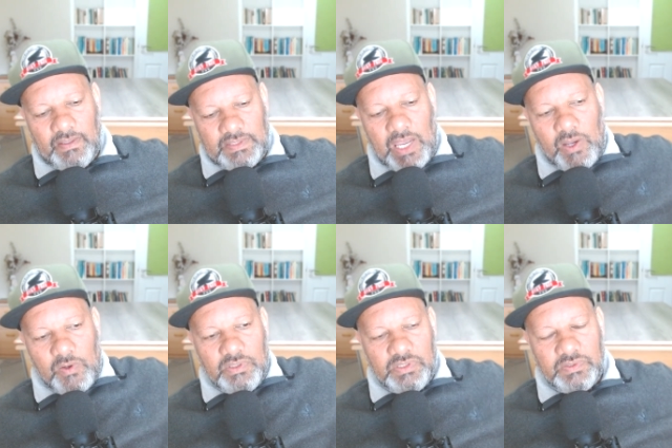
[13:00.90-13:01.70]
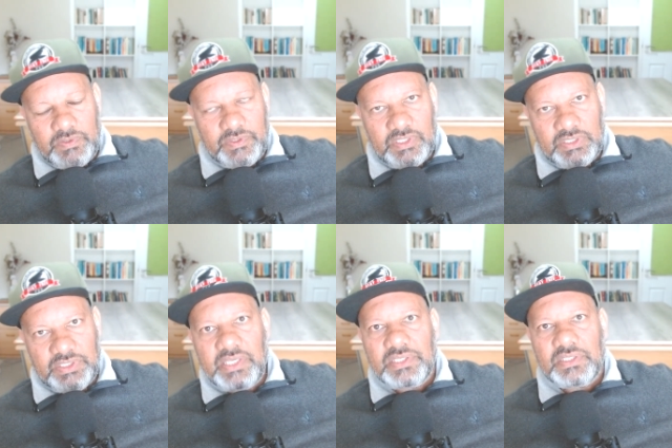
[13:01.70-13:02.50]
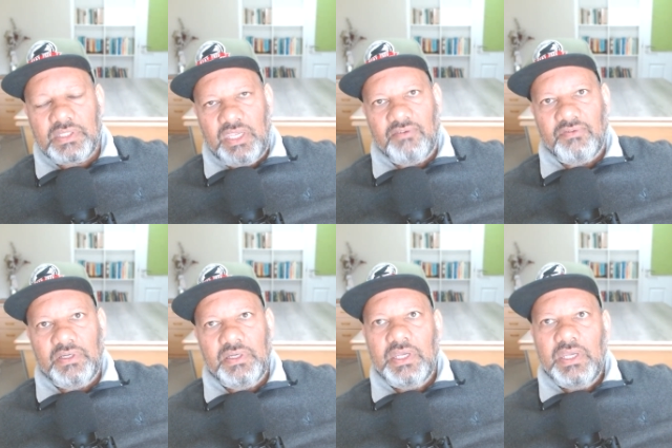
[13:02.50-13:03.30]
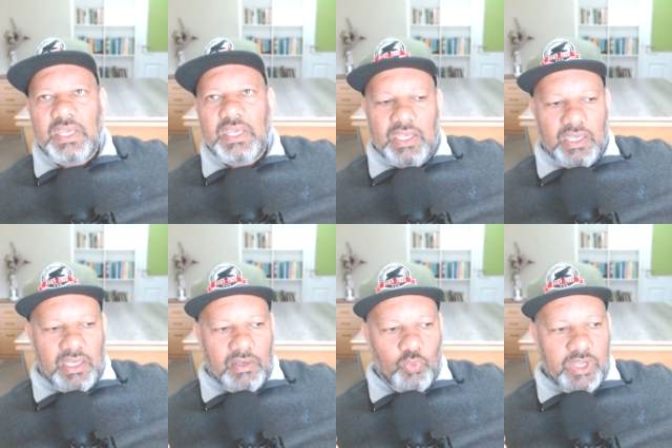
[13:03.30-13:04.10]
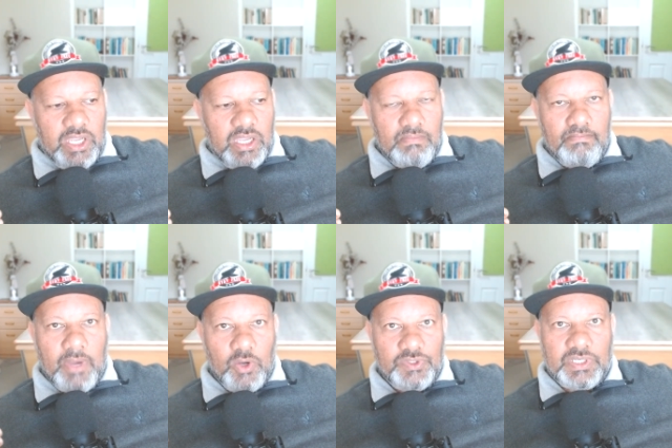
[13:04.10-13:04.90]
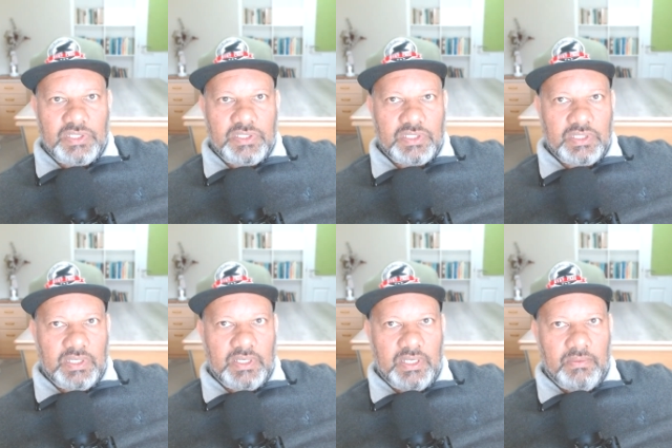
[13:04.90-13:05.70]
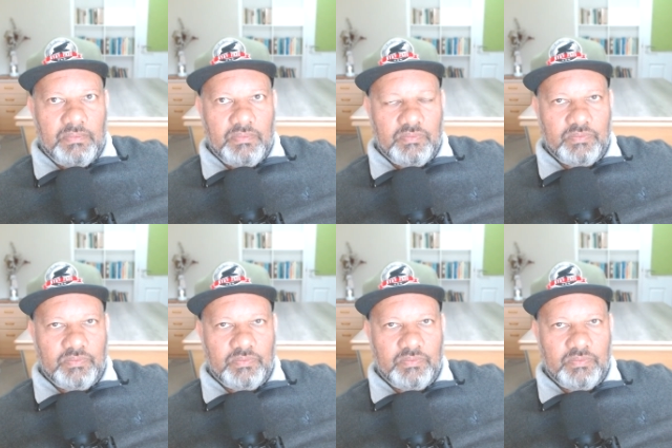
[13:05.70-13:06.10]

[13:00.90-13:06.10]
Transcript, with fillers: down to the sixth heaven, uh, where Moses um,